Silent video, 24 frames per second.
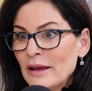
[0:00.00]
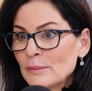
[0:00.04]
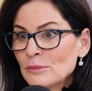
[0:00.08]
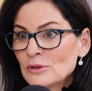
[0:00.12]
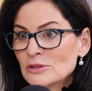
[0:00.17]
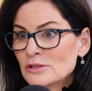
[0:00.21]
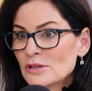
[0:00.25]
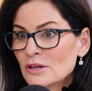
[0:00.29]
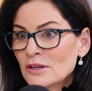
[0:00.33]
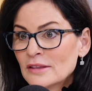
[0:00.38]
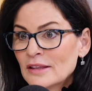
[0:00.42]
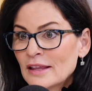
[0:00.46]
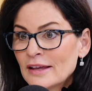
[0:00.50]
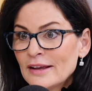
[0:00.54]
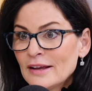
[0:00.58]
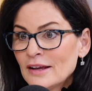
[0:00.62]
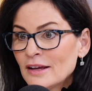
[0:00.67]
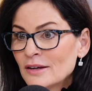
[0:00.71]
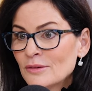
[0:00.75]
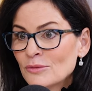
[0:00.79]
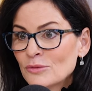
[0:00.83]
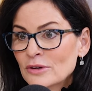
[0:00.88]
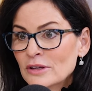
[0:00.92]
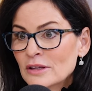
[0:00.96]
mammals on
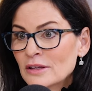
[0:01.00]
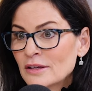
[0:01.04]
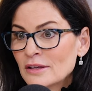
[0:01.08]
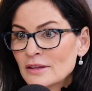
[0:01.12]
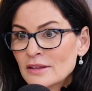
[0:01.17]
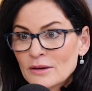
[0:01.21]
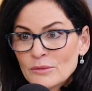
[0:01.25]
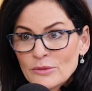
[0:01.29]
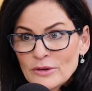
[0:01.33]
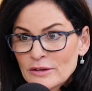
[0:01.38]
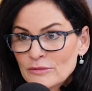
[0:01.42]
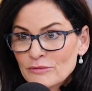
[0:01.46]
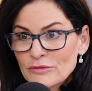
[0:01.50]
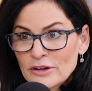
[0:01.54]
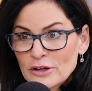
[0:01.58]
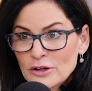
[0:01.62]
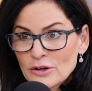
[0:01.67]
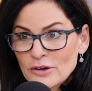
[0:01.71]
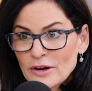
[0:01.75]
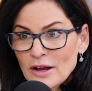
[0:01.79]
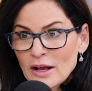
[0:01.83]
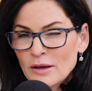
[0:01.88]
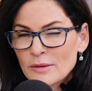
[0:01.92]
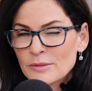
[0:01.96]
land really that we can
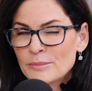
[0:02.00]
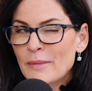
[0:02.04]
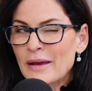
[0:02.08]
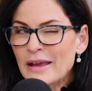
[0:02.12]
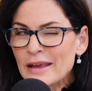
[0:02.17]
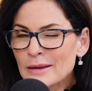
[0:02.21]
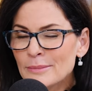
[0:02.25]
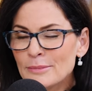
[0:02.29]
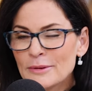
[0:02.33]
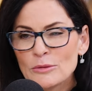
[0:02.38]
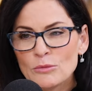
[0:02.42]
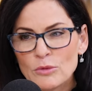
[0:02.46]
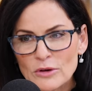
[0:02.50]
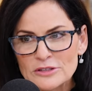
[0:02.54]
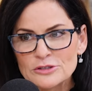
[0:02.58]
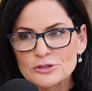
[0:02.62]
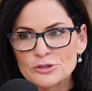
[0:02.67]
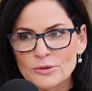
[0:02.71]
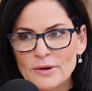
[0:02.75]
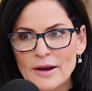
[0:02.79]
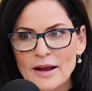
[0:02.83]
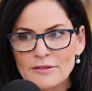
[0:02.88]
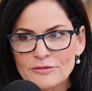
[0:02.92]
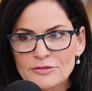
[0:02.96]
figure out maybe
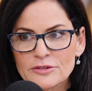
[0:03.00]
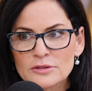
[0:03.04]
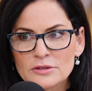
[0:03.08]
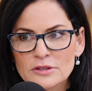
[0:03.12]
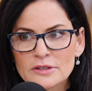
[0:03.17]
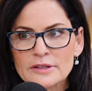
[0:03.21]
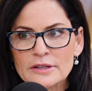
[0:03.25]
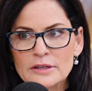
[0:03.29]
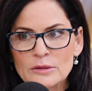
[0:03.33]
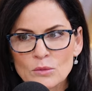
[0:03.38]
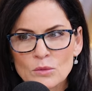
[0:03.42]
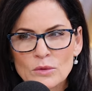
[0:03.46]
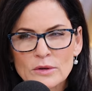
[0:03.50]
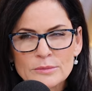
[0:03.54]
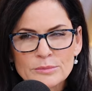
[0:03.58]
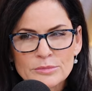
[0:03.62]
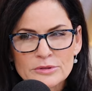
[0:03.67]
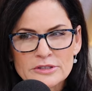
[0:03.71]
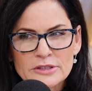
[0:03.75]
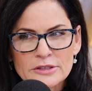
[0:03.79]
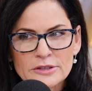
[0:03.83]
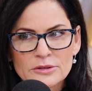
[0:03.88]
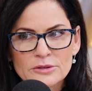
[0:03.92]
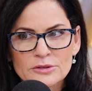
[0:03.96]
one giraffe they're looking at
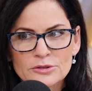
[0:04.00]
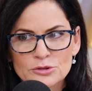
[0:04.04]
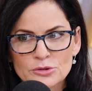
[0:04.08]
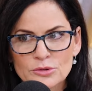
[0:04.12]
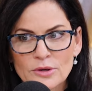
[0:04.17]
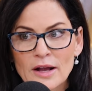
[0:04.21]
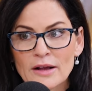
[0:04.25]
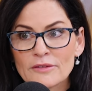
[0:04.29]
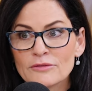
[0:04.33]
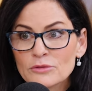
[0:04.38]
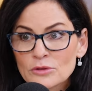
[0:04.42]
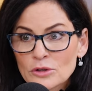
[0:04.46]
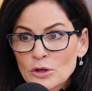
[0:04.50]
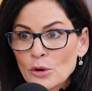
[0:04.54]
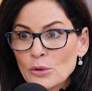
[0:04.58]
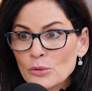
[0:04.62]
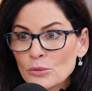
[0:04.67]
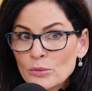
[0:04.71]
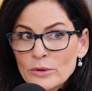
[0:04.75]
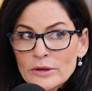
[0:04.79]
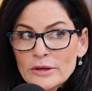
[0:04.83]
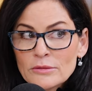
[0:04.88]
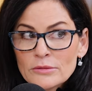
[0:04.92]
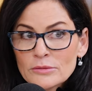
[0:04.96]
one particular giraffe
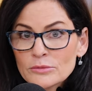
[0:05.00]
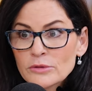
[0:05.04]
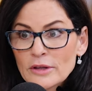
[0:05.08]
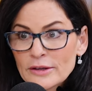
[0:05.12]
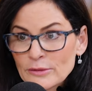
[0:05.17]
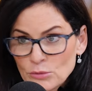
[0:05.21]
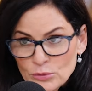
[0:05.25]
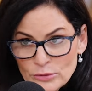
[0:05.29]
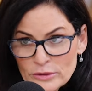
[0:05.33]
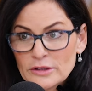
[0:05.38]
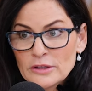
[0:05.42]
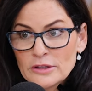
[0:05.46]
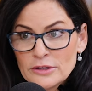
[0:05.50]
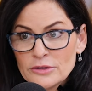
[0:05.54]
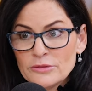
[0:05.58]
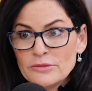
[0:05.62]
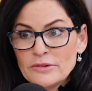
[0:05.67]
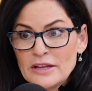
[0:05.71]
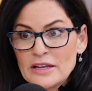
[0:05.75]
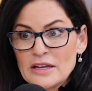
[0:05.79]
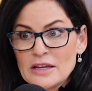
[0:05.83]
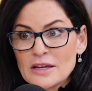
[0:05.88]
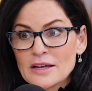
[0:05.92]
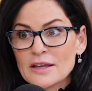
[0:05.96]
go we are like really
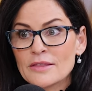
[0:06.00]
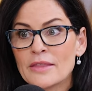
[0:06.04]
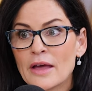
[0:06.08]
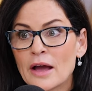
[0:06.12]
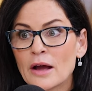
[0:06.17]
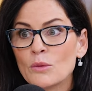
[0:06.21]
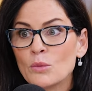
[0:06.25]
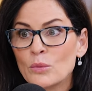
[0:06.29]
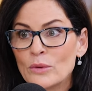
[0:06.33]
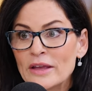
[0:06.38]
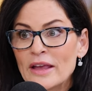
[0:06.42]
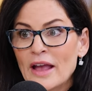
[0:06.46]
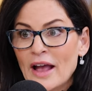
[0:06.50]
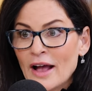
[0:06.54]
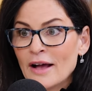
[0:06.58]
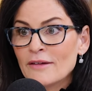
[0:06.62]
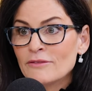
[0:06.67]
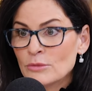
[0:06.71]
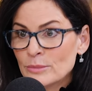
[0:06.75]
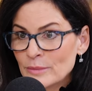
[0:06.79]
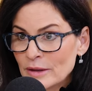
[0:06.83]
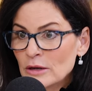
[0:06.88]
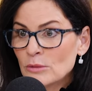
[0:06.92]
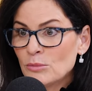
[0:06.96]
unique in that we
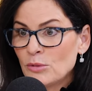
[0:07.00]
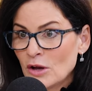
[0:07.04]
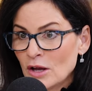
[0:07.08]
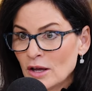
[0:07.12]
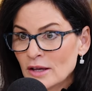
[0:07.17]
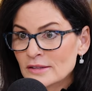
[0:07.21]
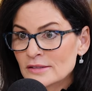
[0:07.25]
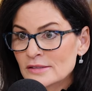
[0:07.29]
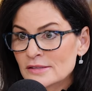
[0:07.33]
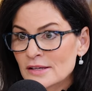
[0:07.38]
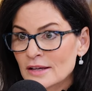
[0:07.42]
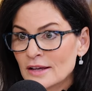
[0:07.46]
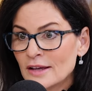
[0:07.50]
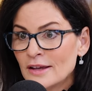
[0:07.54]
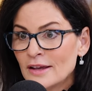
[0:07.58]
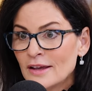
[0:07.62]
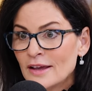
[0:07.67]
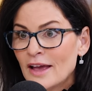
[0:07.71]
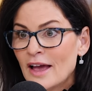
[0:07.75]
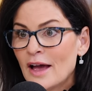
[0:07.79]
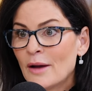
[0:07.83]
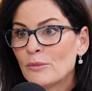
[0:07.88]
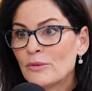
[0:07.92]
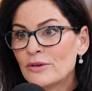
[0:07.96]
have a menopause
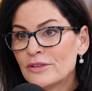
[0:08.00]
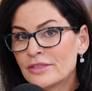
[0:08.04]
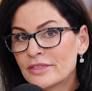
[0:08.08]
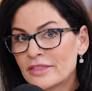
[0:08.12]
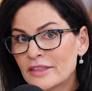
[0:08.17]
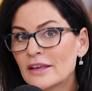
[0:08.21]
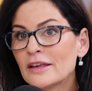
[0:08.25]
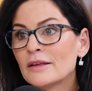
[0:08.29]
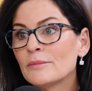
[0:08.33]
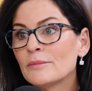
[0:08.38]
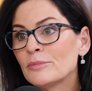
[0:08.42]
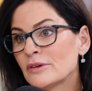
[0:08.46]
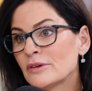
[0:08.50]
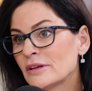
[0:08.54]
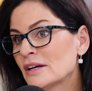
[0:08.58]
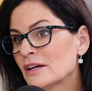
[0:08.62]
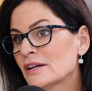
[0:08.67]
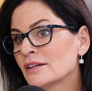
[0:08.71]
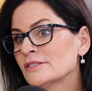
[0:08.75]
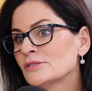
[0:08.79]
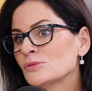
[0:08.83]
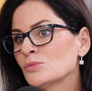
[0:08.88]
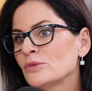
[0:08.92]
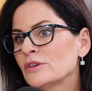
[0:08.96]
and we think
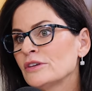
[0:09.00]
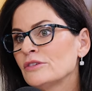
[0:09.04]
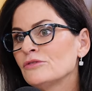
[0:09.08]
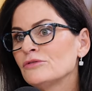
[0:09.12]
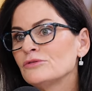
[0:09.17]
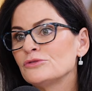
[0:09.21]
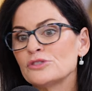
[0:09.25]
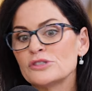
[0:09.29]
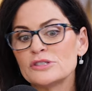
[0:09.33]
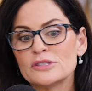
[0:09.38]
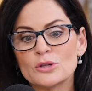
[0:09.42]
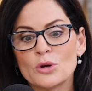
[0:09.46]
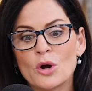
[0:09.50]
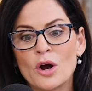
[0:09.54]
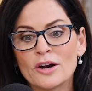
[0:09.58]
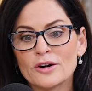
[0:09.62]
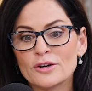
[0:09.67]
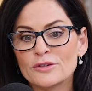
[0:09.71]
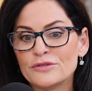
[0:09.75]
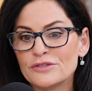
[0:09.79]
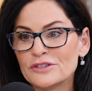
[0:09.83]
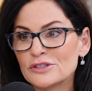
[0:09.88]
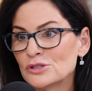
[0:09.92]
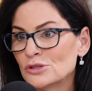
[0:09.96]
because we've just
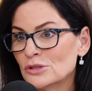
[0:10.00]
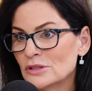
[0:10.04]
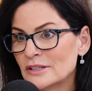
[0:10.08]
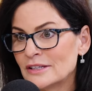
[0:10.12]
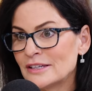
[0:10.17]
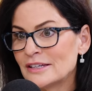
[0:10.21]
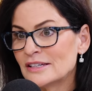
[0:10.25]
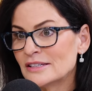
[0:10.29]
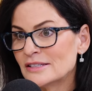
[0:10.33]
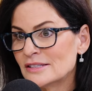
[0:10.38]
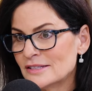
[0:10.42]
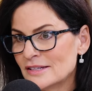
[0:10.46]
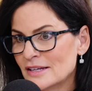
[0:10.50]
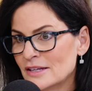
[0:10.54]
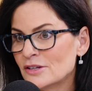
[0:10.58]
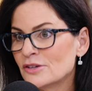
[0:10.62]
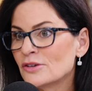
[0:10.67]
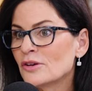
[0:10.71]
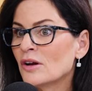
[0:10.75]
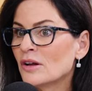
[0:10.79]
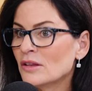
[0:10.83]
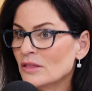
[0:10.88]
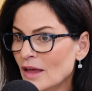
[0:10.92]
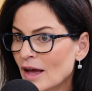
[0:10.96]
artificially
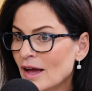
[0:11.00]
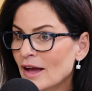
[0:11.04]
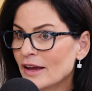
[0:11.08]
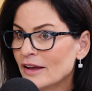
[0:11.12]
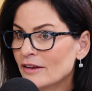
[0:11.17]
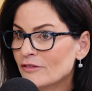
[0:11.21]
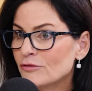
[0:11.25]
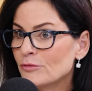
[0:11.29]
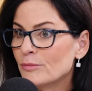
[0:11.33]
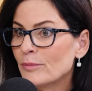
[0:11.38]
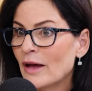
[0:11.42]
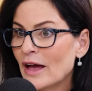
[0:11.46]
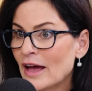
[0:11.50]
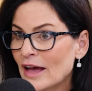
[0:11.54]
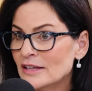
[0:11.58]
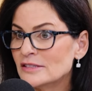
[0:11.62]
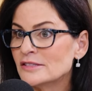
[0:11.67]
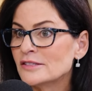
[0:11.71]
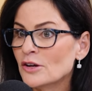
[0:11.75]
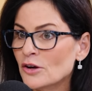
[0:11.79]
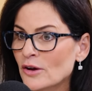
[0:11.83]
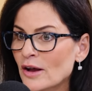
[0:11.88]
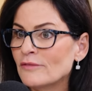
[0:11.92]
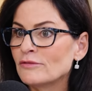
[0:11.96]
extended our life
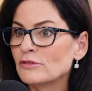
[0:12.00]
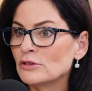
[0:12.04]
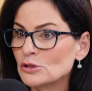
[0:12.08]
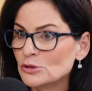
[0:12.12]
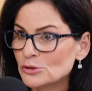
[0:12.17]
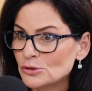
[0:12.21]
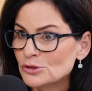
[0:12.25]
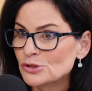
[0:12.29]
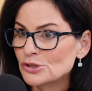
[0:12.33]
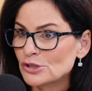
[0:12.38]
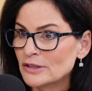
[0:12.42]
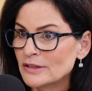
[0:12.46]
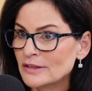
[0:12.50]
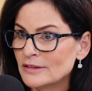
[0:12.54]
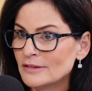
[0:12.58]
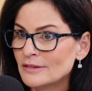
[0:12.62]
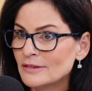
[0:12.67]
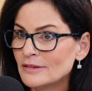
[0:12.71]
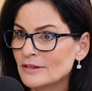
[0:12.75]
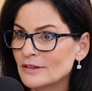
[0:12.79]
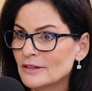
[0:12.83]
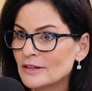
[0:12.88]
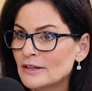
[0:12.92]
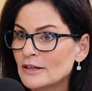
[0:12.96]
past our
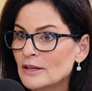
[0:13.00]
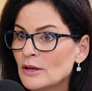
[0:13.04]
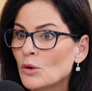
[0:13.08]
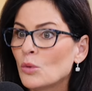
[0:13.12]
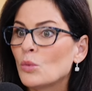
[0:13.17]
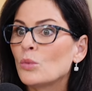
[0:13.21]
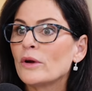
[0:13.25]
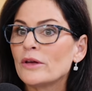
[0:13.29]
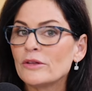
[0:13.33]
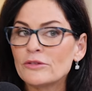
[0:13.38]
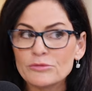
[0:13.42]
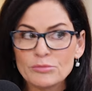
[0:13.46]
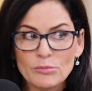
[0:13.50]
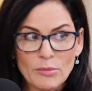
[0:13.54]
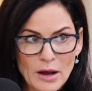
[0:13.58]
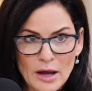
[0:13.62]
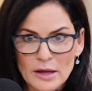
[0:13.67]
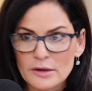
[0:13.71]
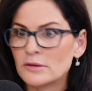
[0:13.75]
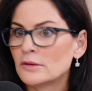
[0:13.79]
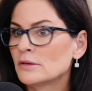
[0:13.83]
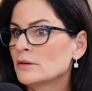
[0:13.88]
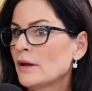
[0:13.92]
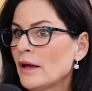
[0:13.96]
evolution with
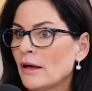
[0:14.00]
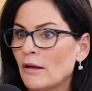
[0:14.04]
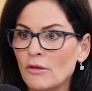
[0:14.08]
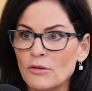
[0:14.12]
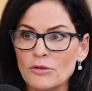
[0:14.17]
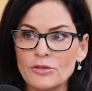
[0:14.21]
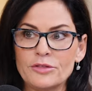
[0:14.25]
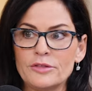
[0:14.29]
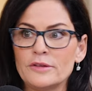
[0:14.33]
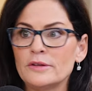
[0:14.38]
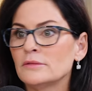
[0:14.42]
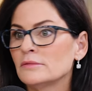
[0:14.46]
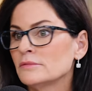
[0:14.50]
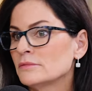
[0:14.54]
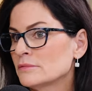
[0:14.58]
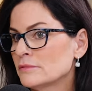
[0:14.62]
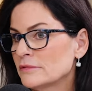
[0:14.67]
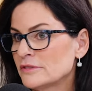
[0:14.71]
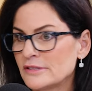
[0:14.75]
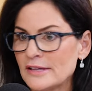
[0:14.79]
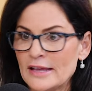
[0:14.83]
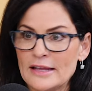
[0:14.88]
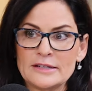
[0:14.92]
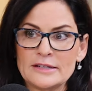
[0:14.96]
modern health and yeah.